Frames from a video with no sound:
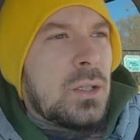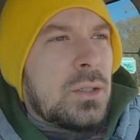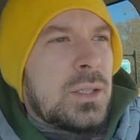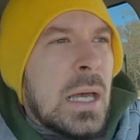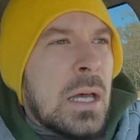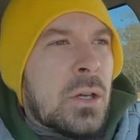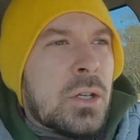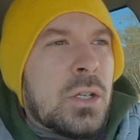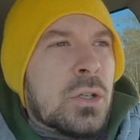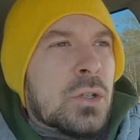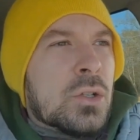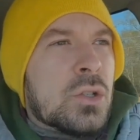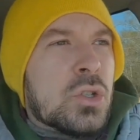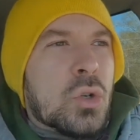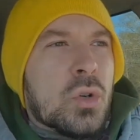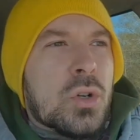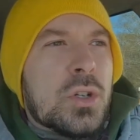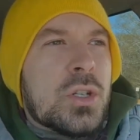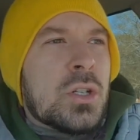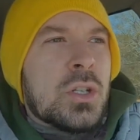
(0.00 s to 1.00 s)
Down here in
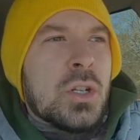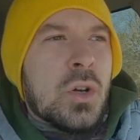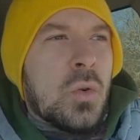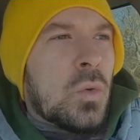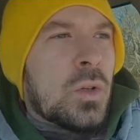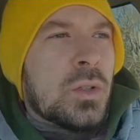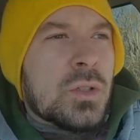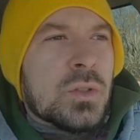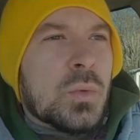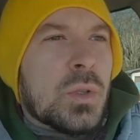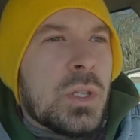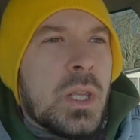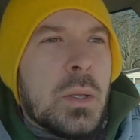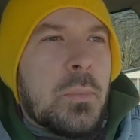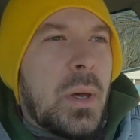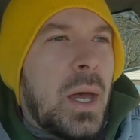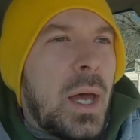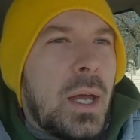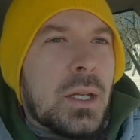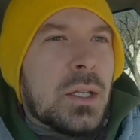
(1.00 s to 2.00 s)
Georgia, no one's really
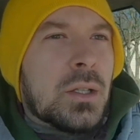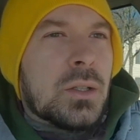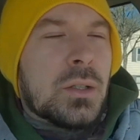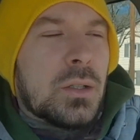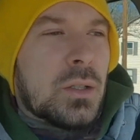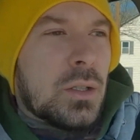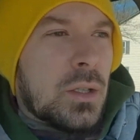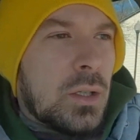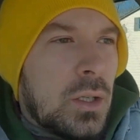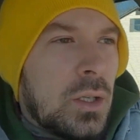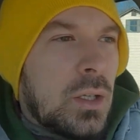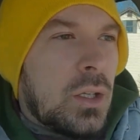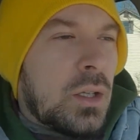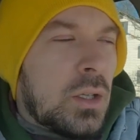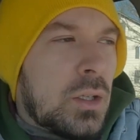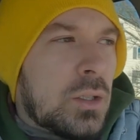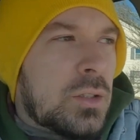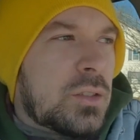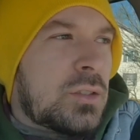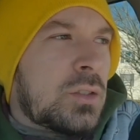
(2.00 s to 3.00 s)
bagging,
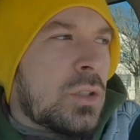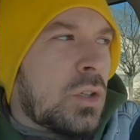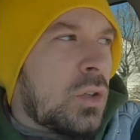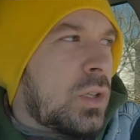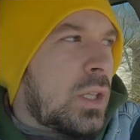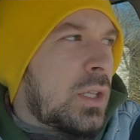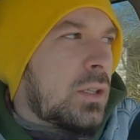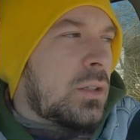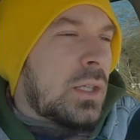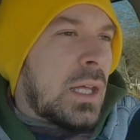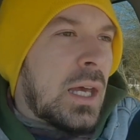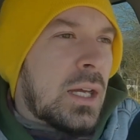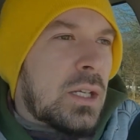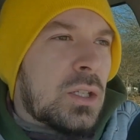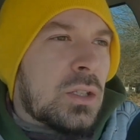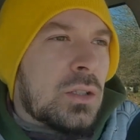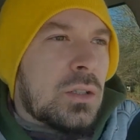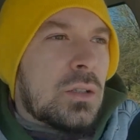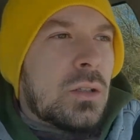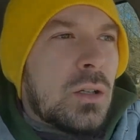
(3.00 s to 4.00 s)
so that
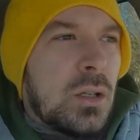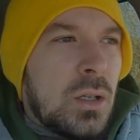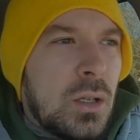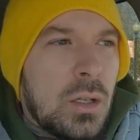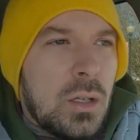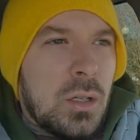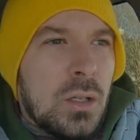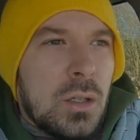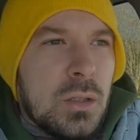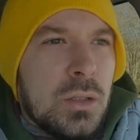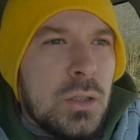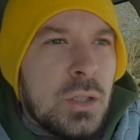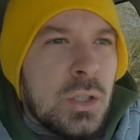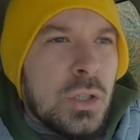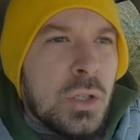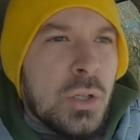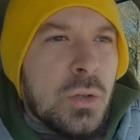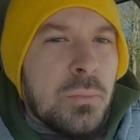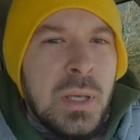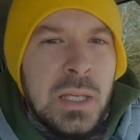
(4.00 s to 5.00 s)
could, you
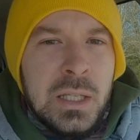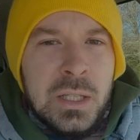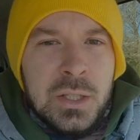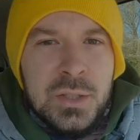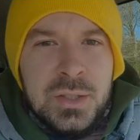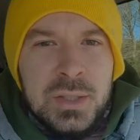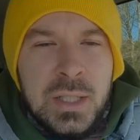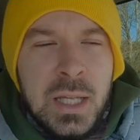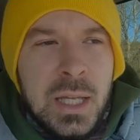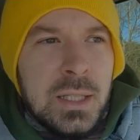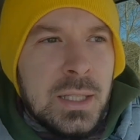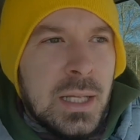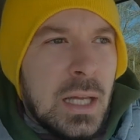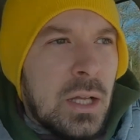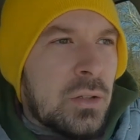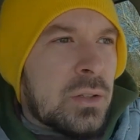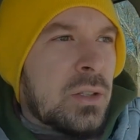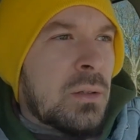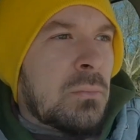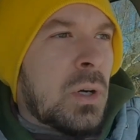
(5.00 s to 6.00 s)
know, make you stand
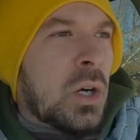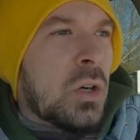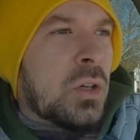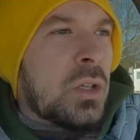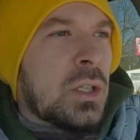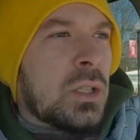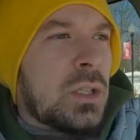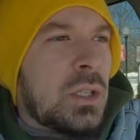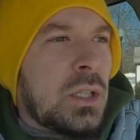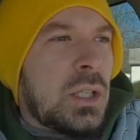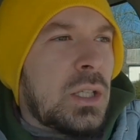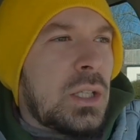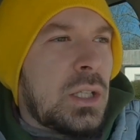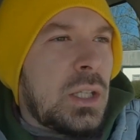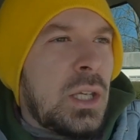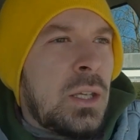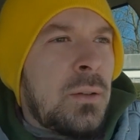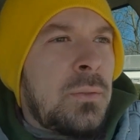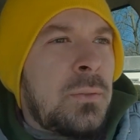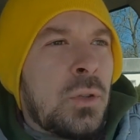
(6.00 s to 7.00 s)
out in the market
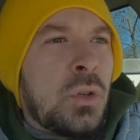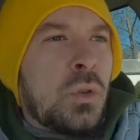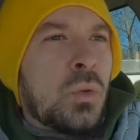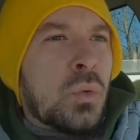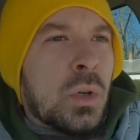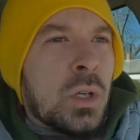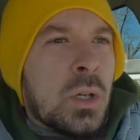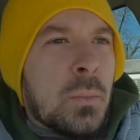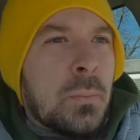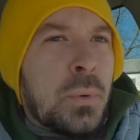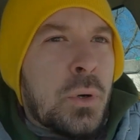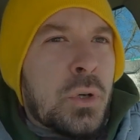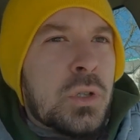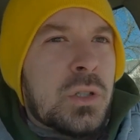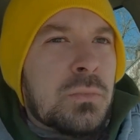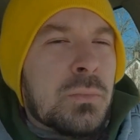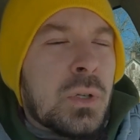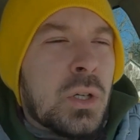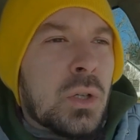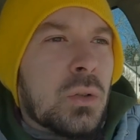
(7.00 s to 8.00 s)
if you want to
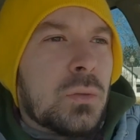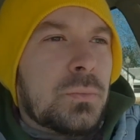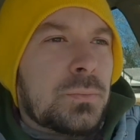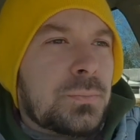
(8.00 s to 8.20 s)
push mow.